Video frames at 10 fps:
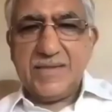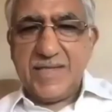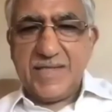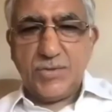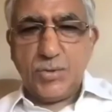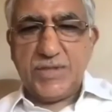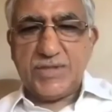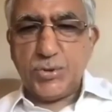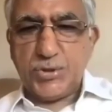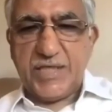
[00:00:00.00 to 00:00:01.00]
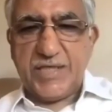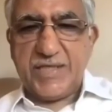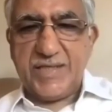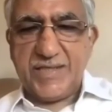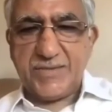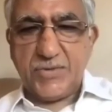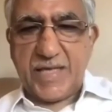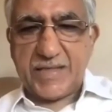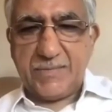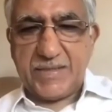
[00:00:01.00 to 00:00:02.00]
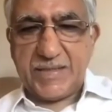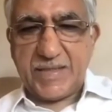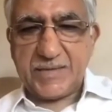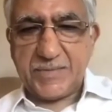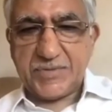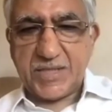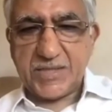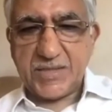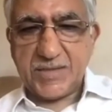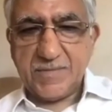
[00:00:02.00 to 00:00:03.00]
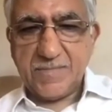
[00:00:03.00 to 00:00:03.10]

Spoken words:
there is no associated nasolacrimal duct obstruction.